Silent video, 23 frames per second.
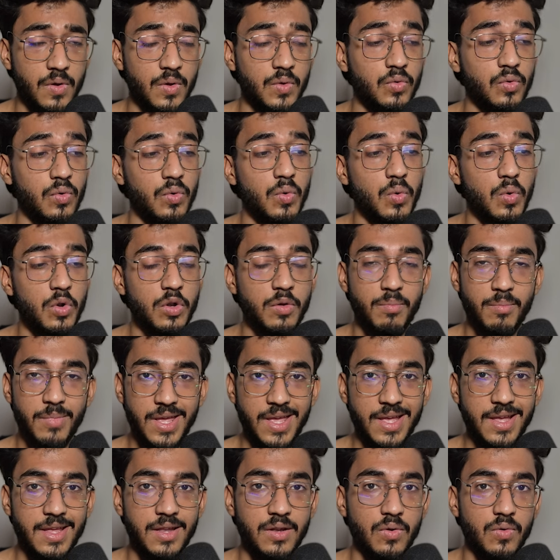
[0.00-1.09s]
So don't
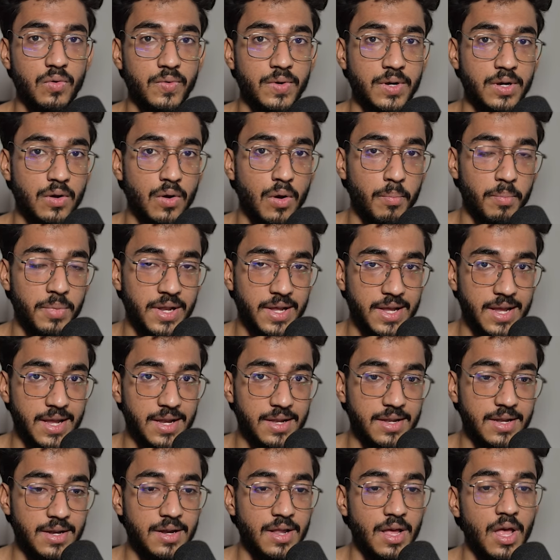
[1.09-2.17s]
make it
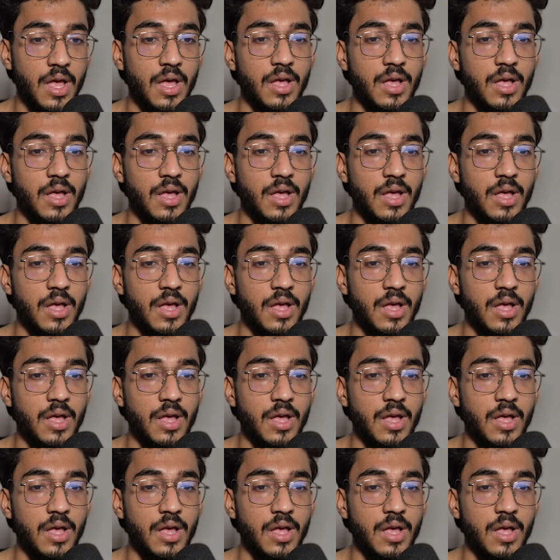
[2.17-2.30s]
overcomplicated.